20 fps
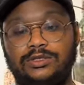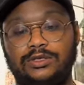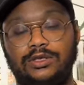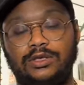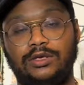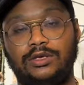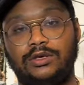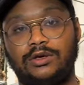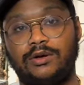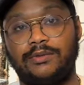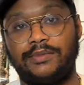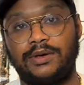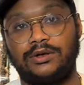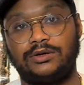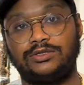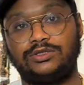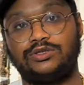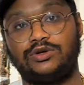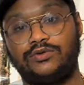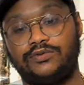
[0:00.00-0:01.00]
the amount
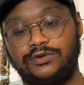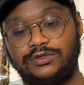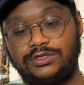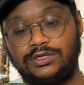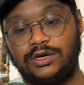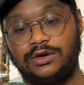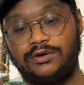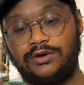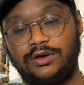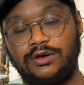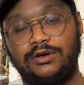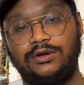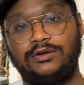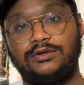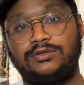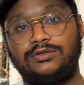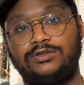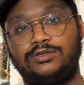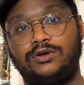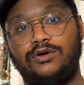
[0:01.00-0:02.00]
of surface area.
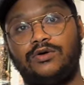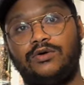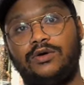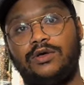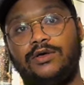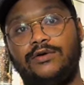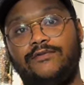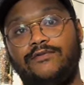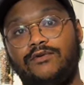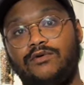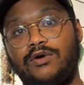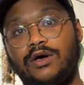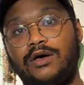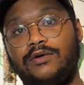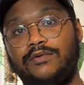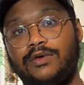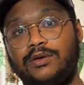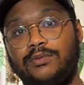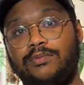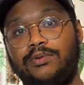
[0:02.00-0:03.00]
So if you
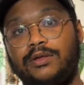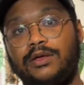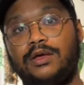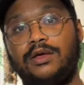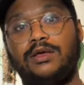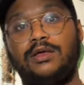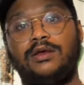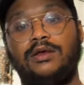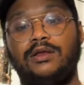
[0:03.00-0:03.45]
have a plant